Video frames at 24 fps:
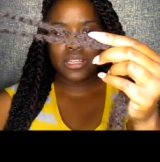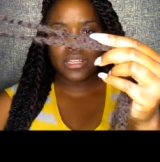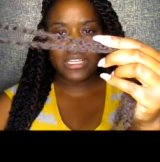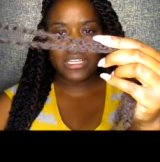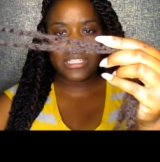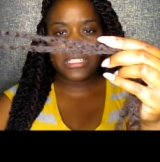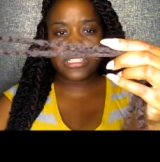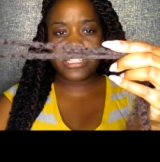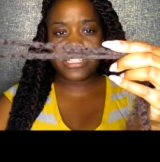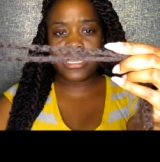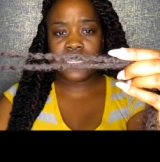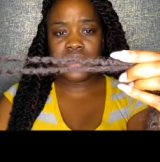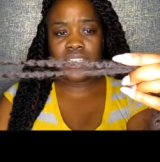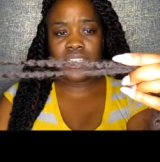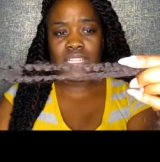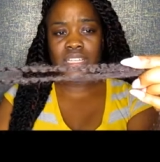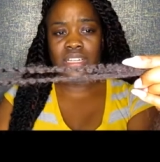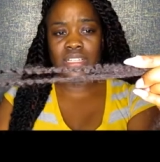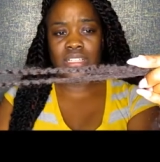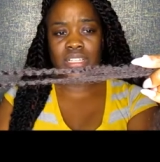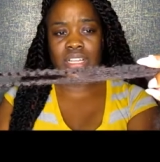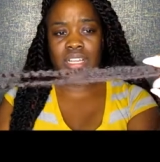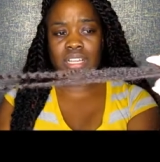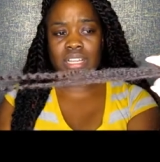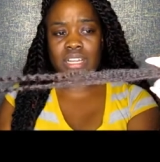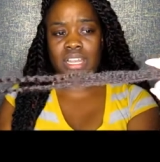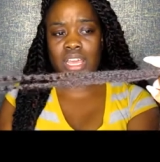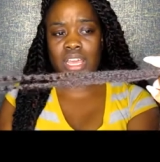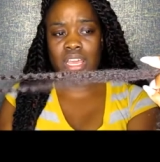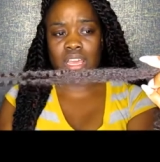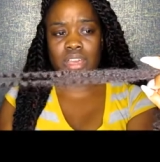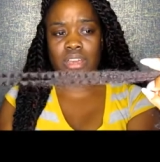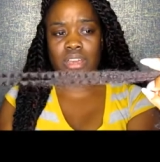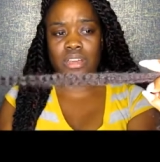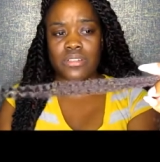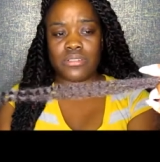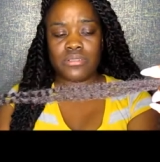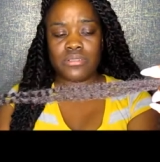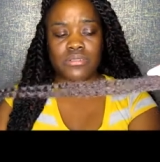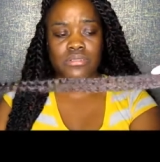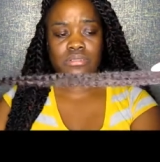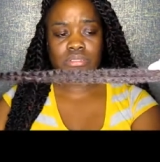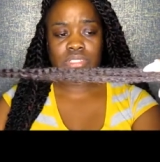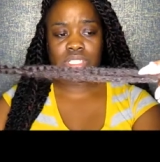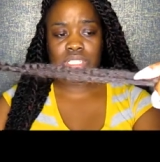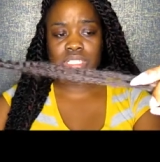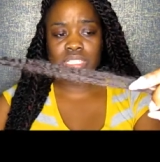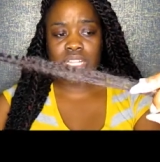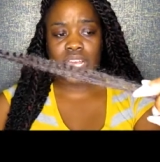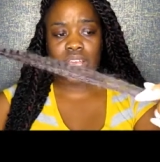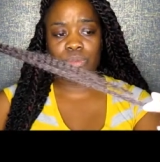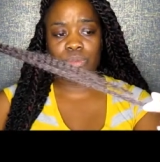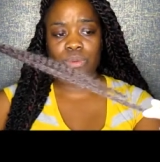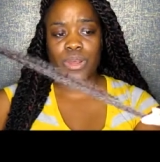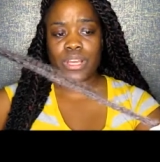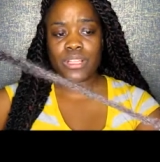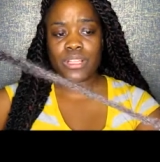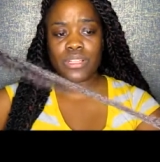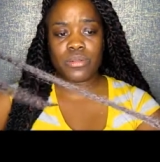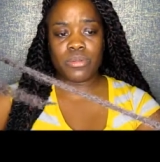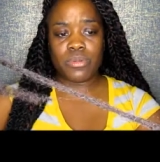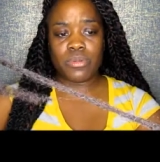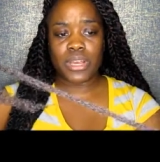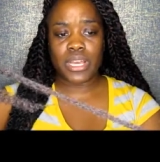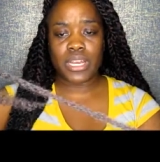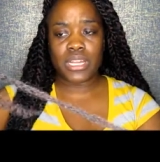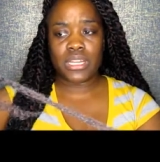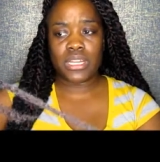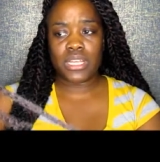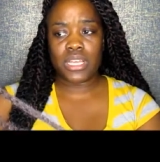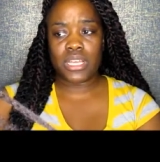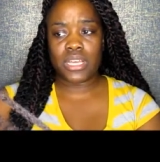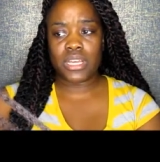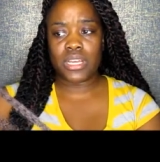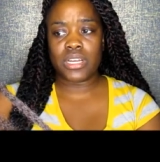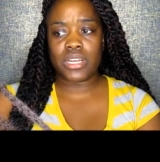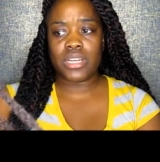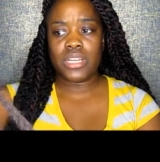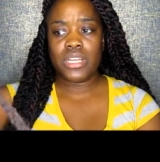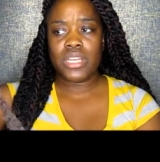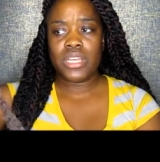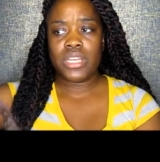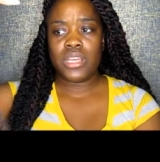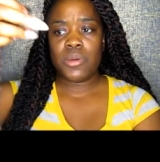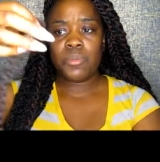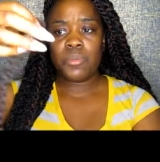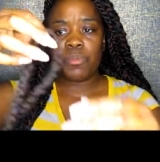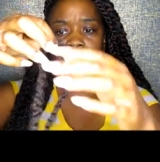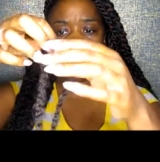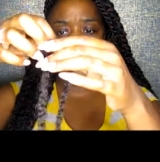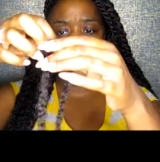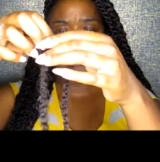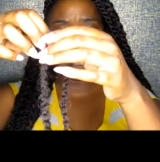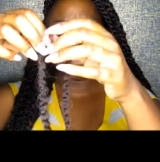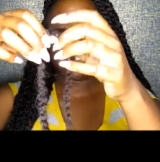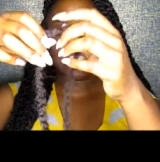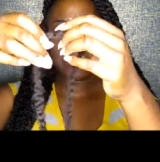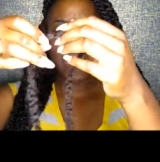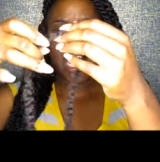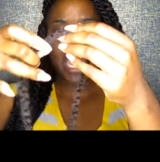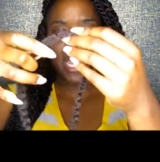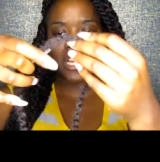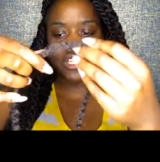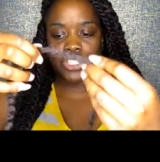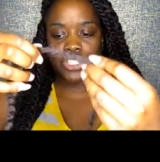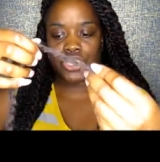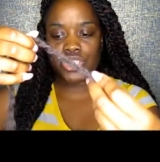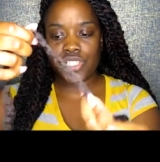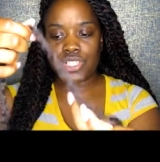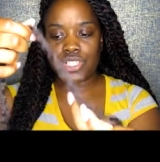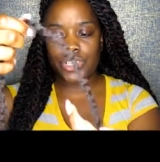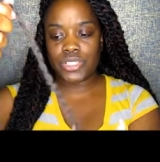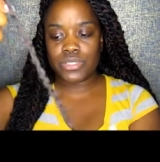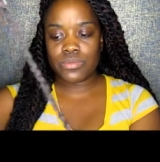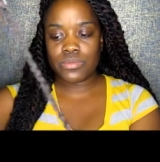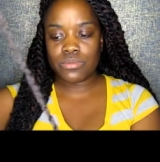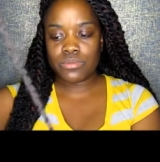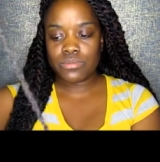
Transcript: it's Seneglese hair, just like regular braiding hair, but it's textured.